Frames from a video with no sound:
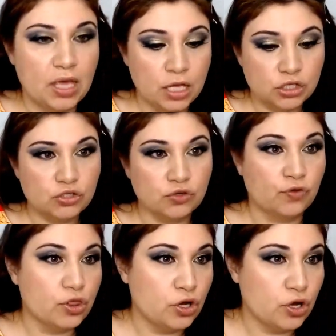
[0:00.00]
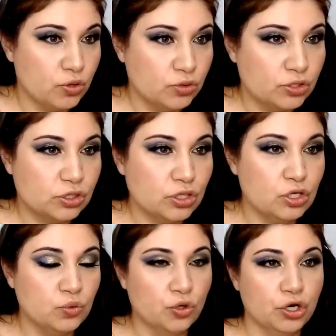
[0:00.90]
So for those, you
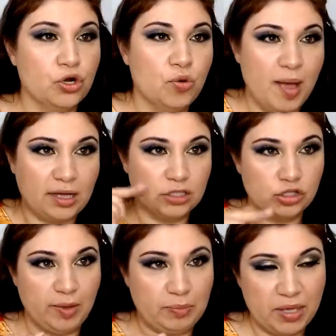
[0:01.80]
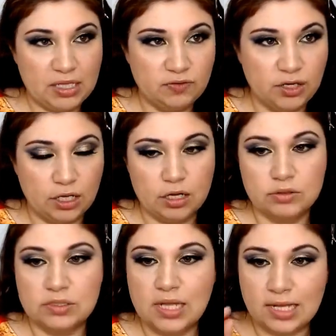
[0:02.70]
want to go back into my pinned
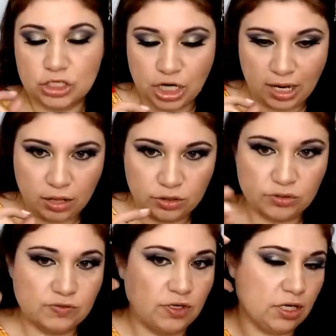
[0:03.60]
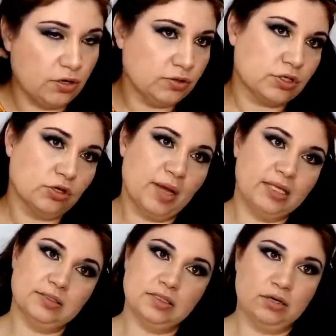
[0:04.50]
videos and check out those videos on my
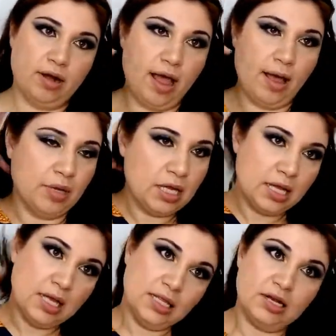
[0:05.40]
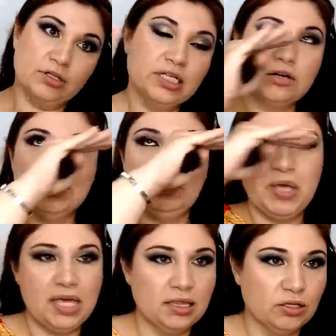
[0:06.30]
Instagram. They're literally
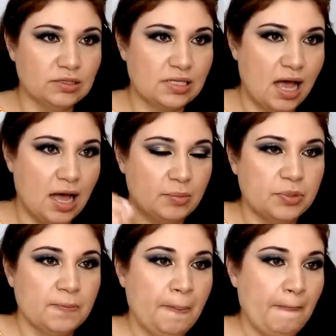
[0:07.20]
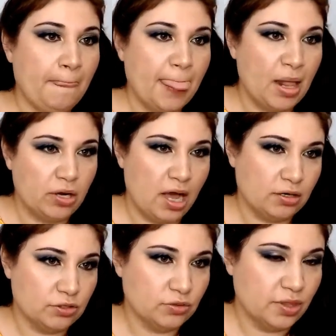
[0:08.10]
pinned on top on how to
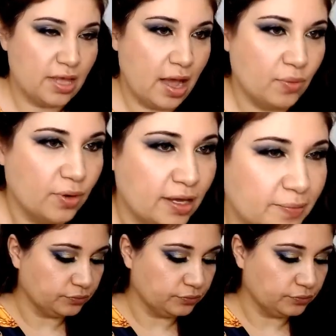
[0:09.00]
do it that way.